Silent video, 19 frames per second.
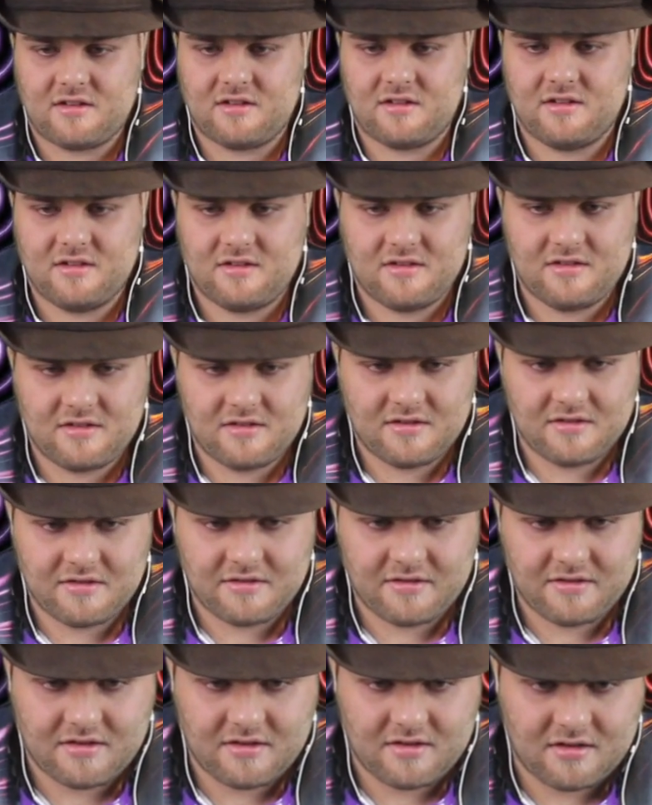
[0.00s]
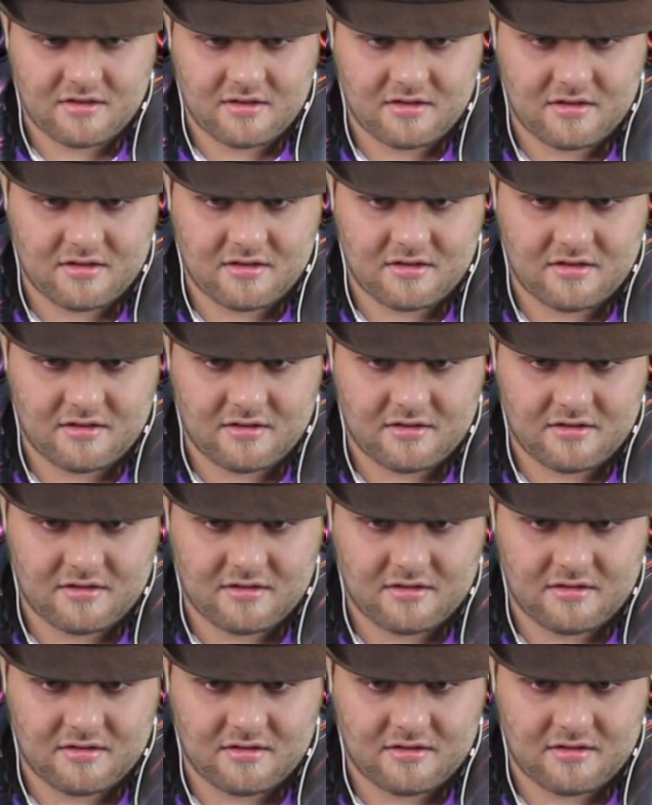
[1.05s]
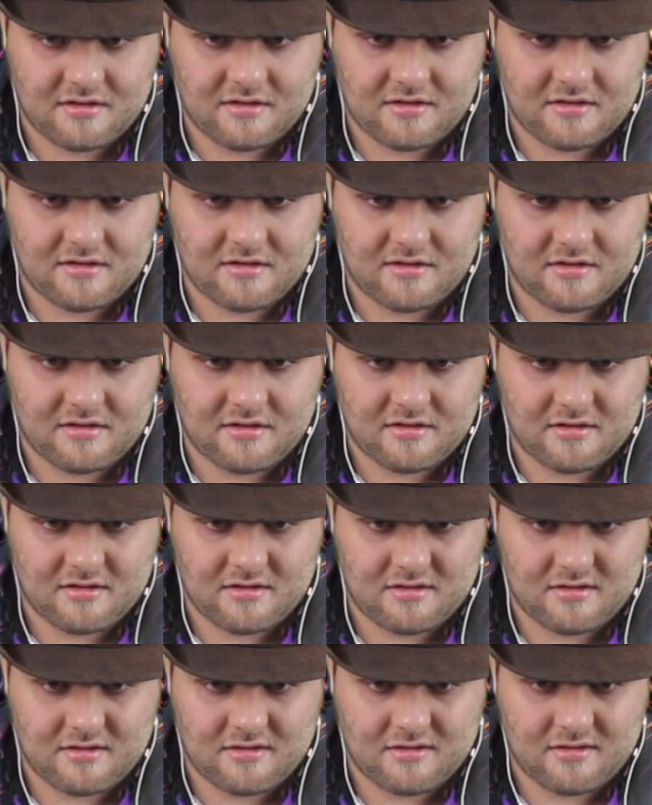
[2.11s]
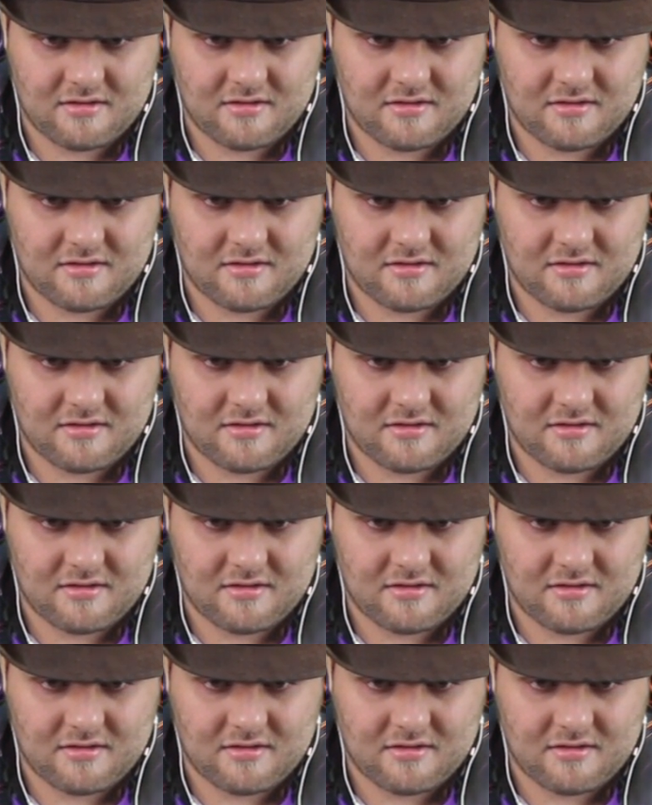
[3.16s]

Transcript: (silence)